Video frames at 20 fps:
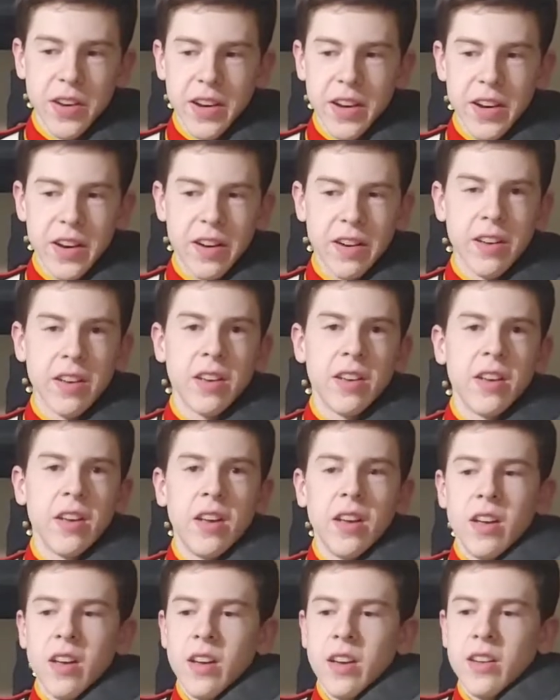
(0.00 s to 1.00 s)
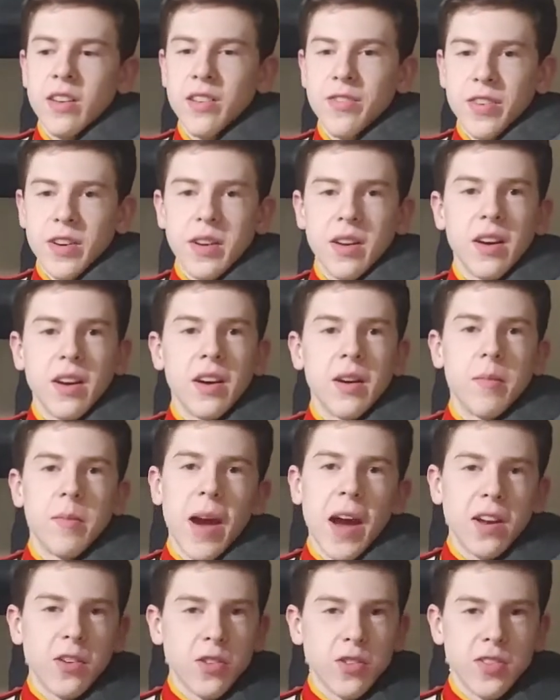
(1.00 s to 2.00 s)
era, different
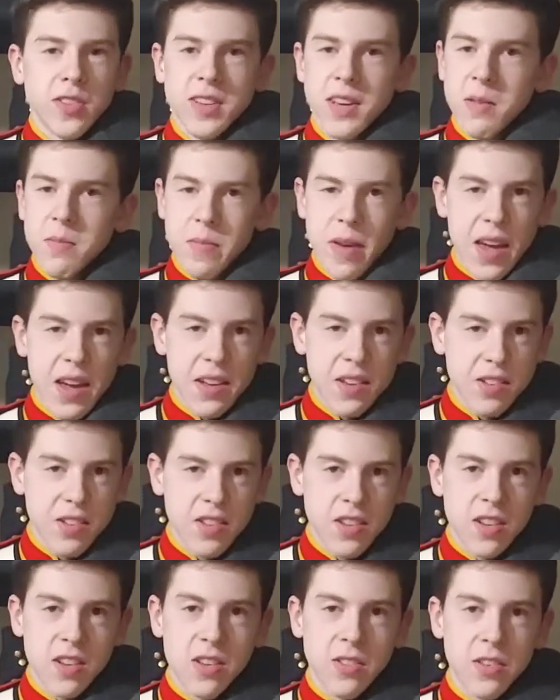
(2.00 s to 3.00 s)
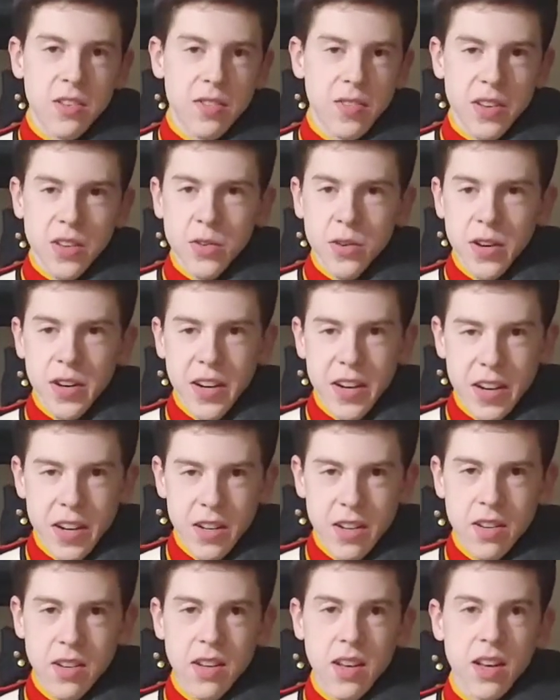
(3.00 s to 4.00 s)
battles and campaigns during the Victorian
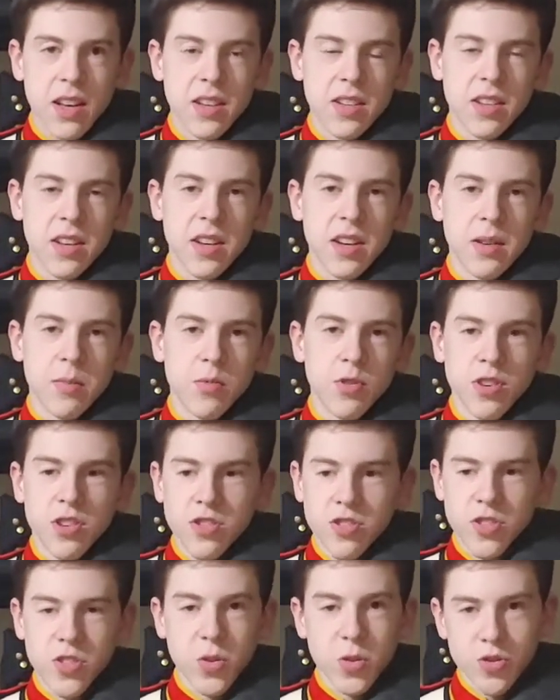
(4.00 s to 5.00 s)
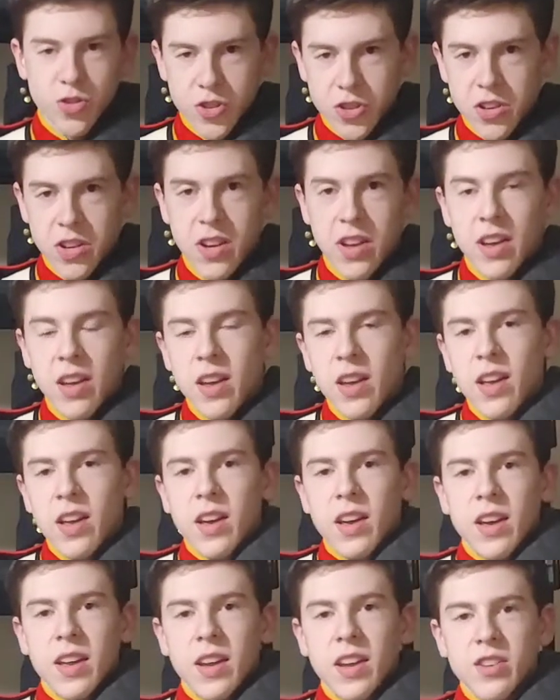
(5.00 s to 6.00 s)
era as a British soldier.
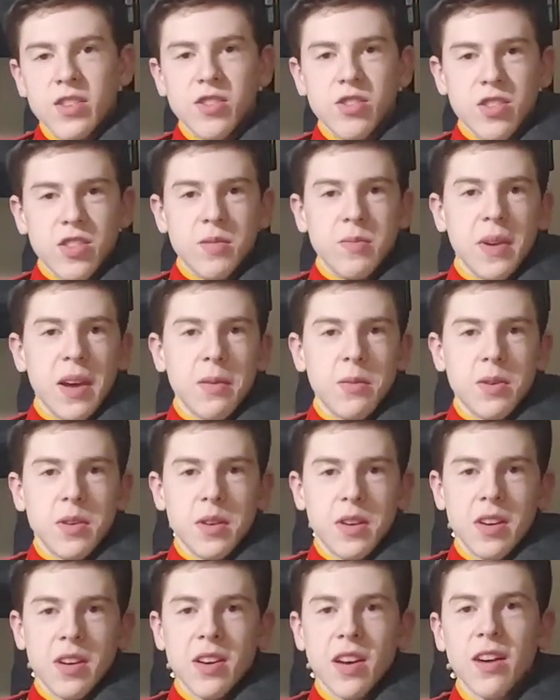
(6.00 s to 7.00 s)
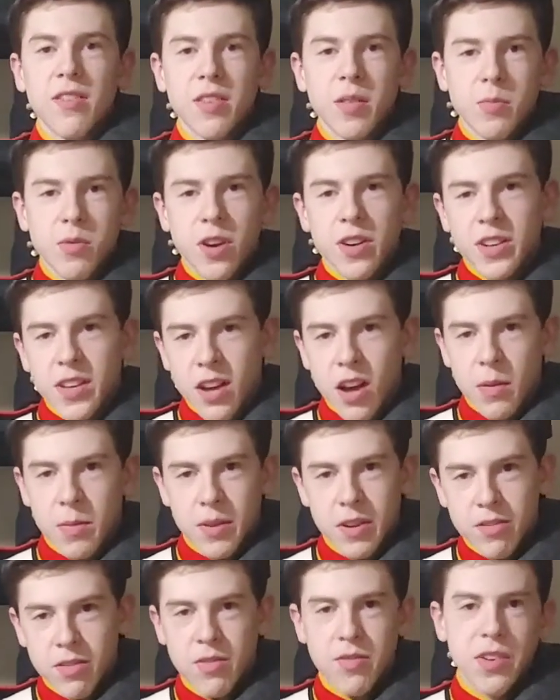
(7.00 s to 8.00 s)
And I should just be able to cover the broad topic
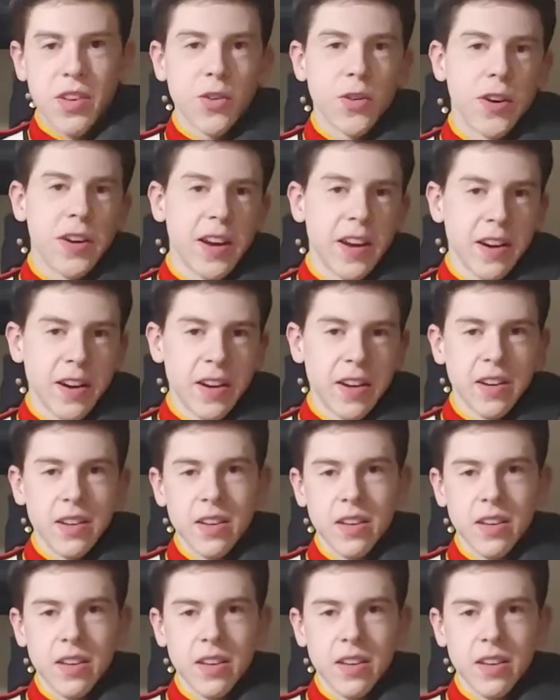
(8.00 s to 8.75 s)
of the Victorian era